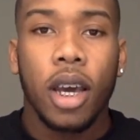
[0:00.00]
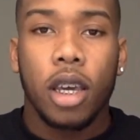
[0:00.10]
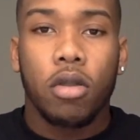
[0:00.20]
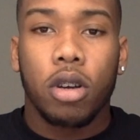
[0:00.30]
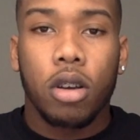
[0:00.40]

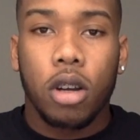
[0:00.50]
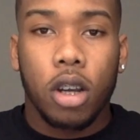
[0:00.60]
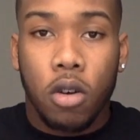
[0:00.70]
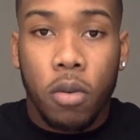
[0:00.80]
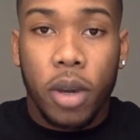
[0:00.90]
you're
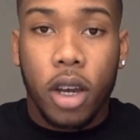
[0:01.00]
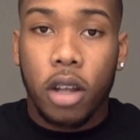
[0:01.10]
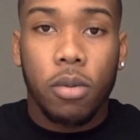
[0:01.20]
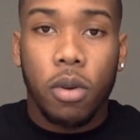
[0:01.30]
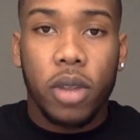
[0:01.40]
gonna be
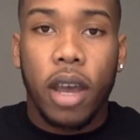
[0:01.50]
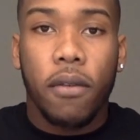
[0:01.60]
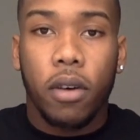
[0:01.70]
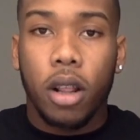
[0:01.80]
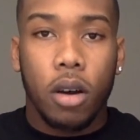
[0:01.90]
comfortable with that
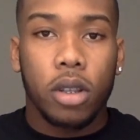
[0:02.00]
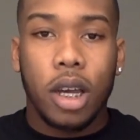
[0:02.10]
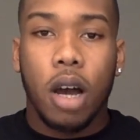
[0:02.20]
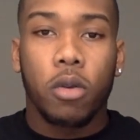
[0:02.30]
for a long time.